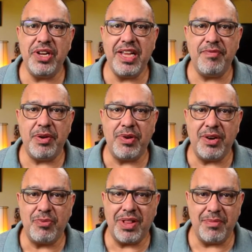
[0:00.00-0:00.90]
morning, everyone,
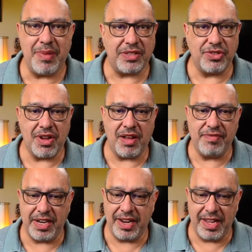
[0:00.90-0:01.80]
and welcome back to
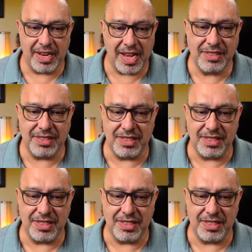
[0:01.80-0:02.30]
Coffee and Headlines.